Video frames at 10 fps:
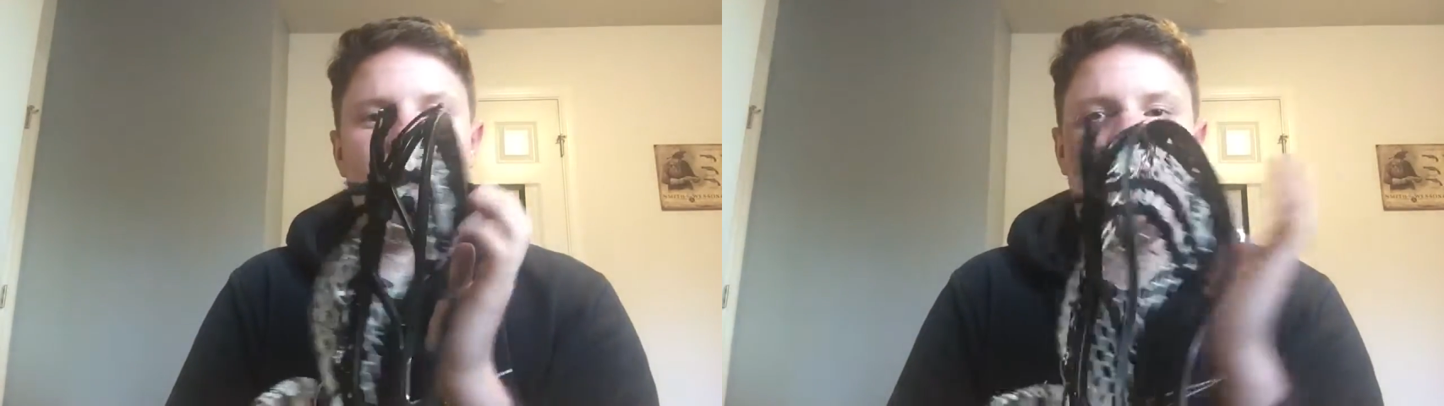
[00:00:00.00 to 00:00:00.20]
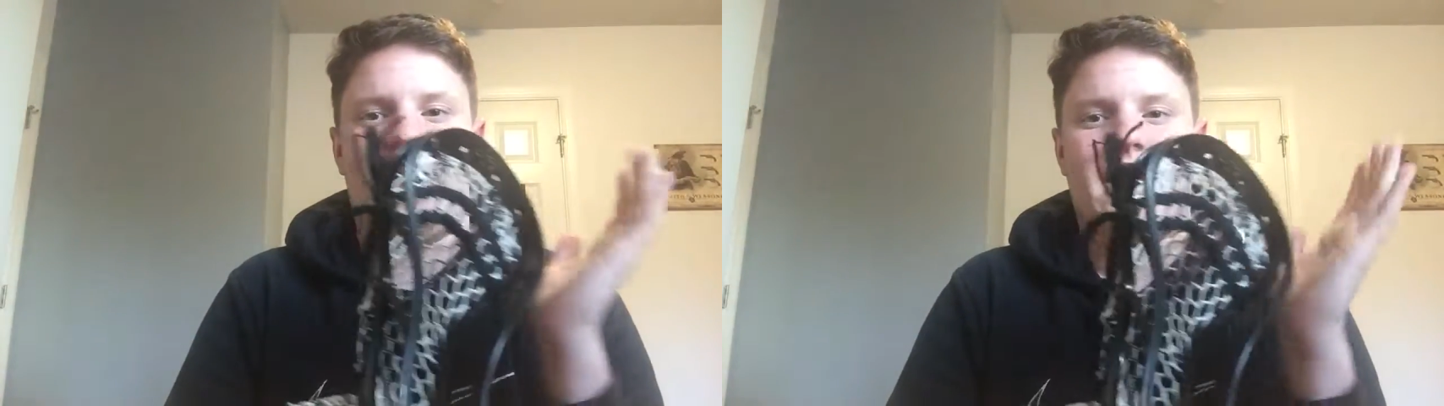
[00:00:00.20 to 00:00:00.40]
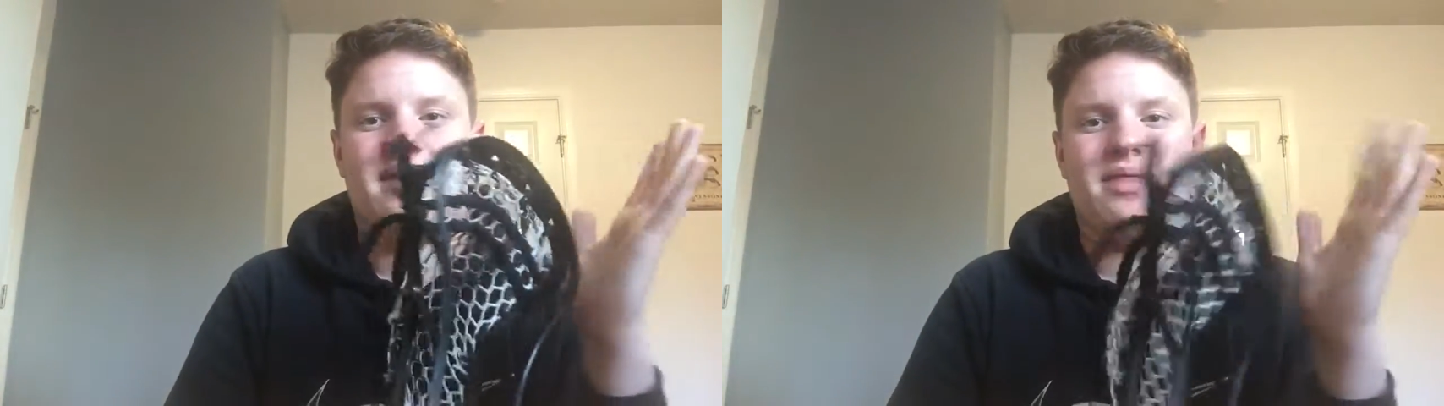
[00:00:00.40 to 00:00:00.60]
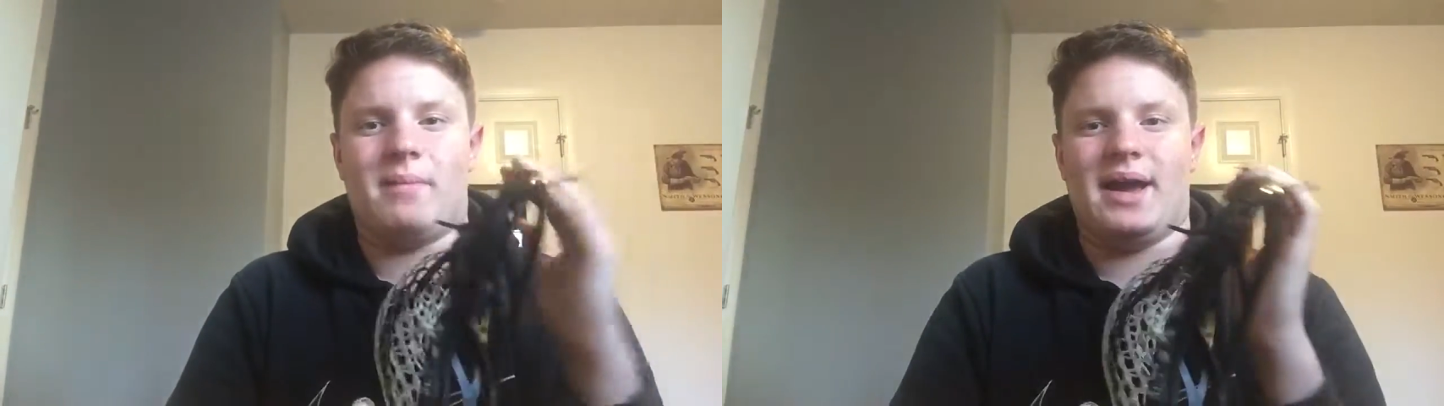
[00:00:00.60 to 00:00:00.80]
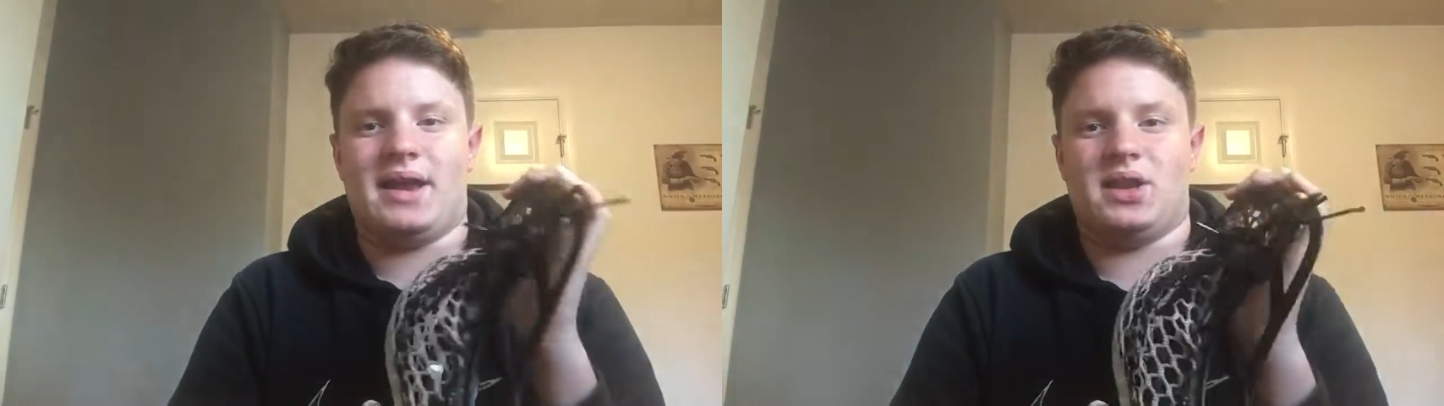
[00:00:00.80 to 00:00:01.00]
that
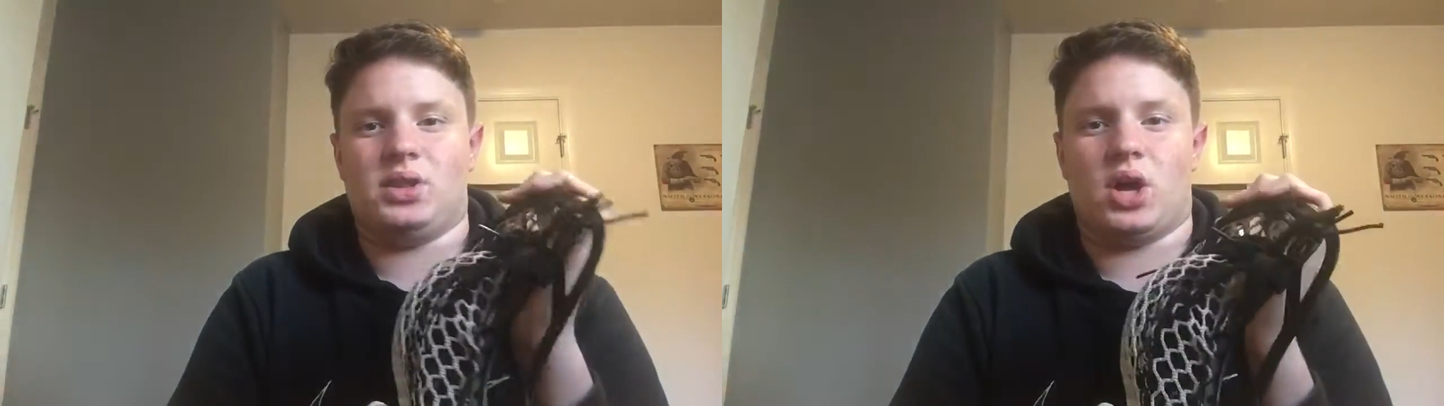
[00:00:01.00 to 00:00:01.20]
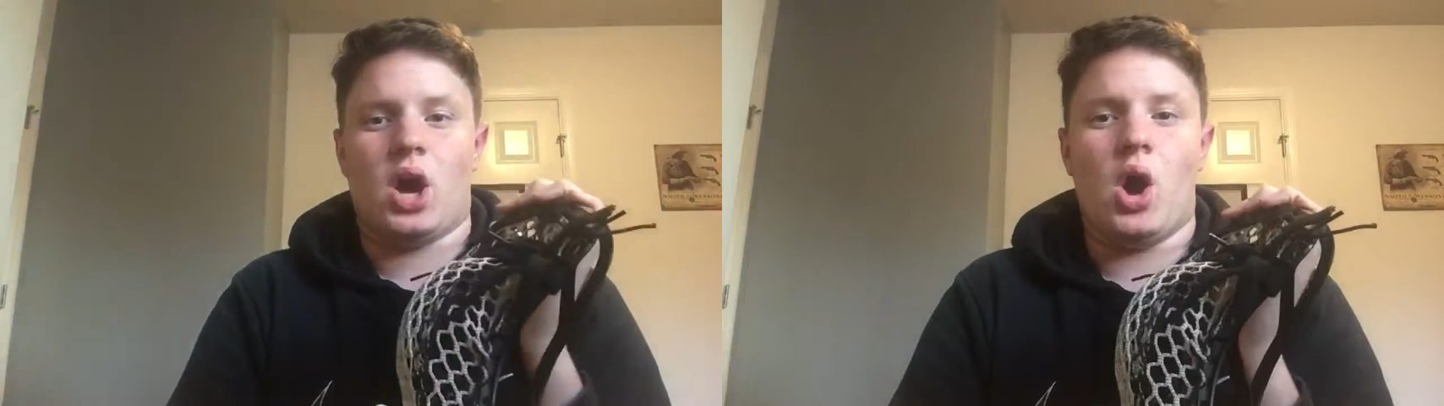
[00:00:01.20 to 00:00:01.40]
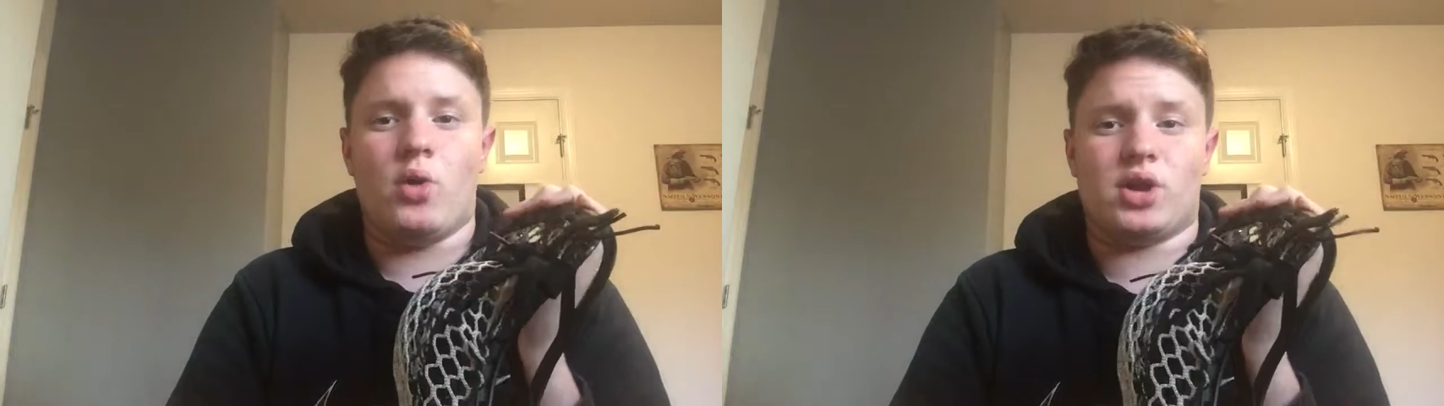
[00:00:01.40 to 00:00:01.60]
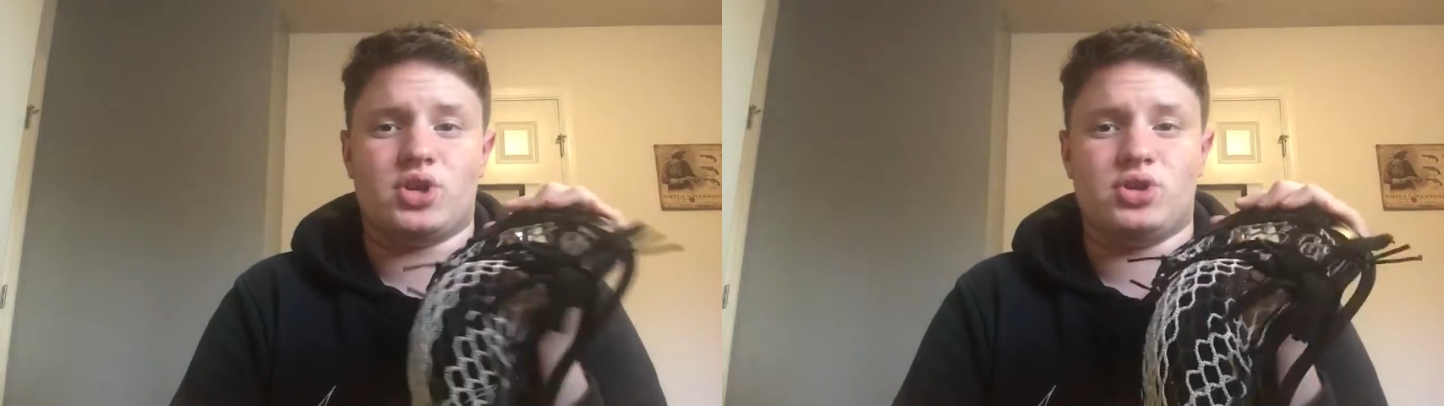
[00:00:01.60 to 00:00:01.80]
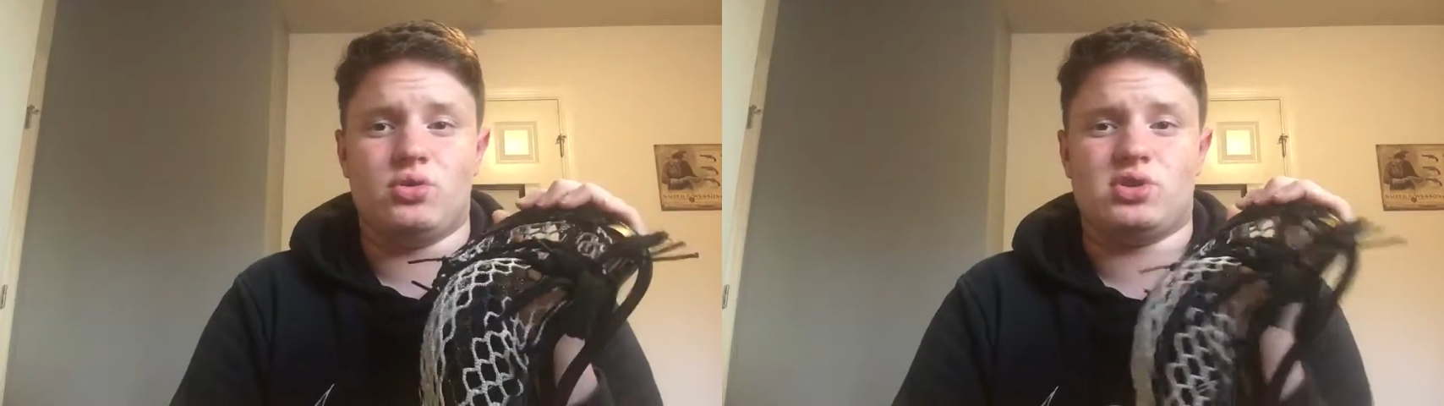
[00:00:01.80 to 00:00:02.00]
my Lakota
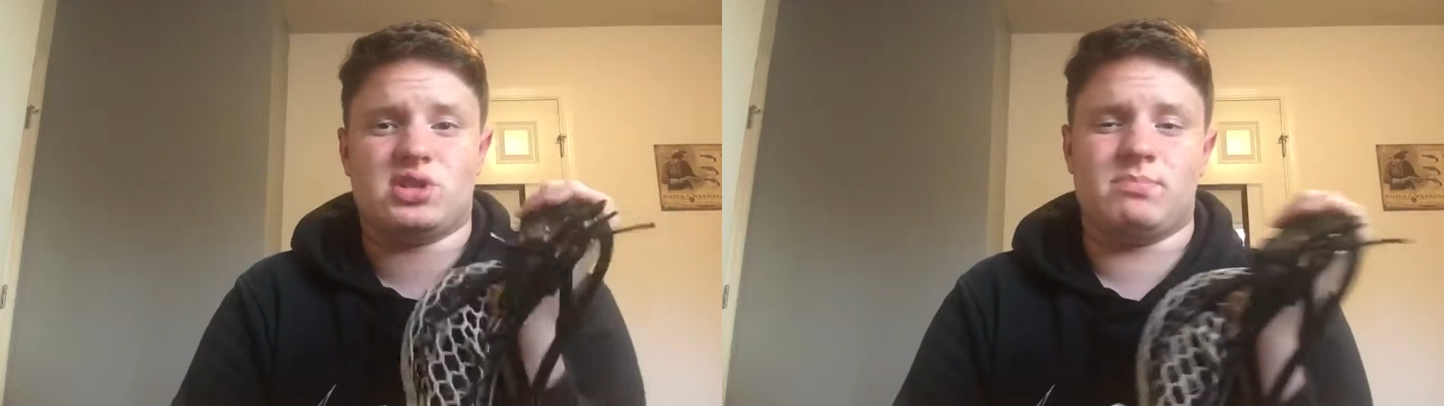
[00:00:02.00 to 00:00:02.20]
shoots